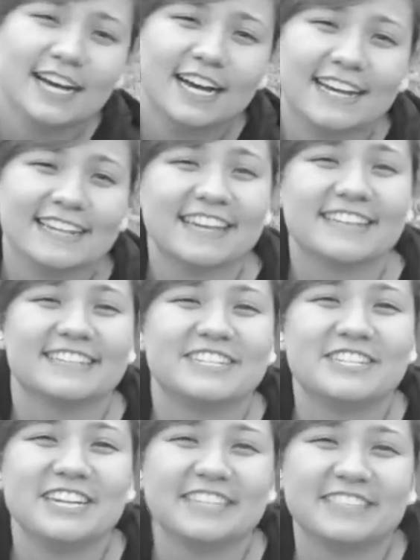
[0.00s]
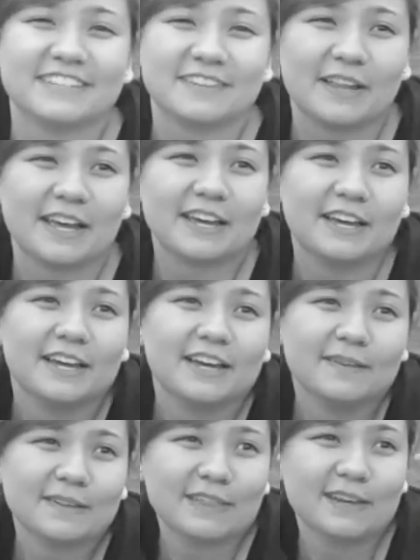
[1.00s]
I like your cheeks, and you're like,
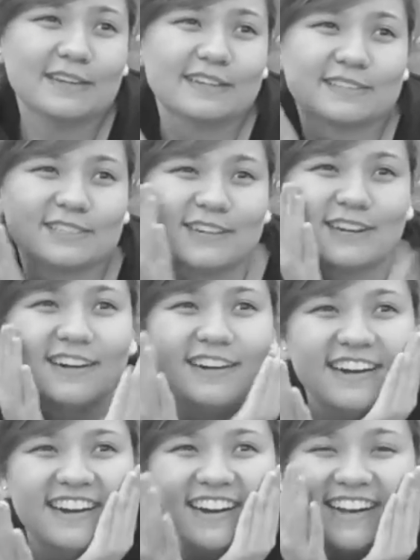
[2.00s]
well, thank you, sir.